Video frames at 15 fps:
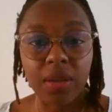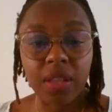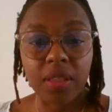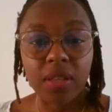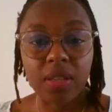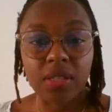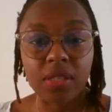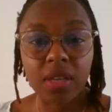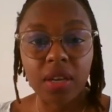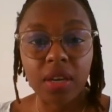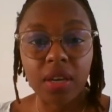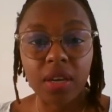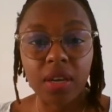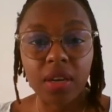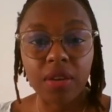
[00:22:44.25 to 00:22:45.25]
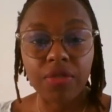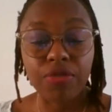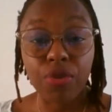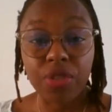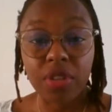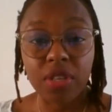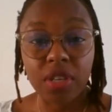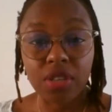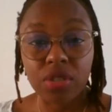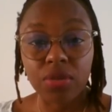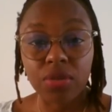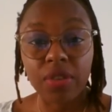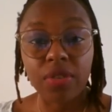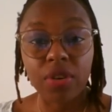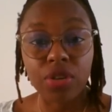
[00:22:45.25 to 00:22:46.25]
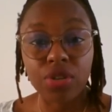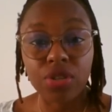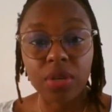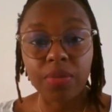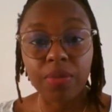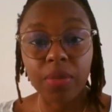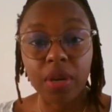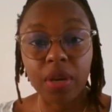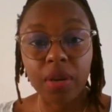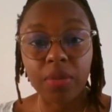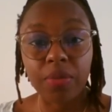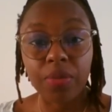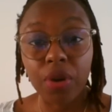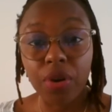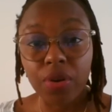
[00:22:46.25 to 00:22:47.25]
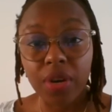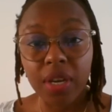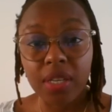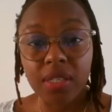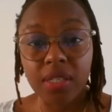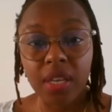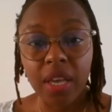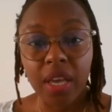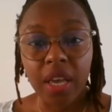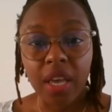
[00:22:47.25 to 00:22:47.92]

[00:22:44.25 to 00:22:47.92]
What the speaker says: fourth industrial revolution progress?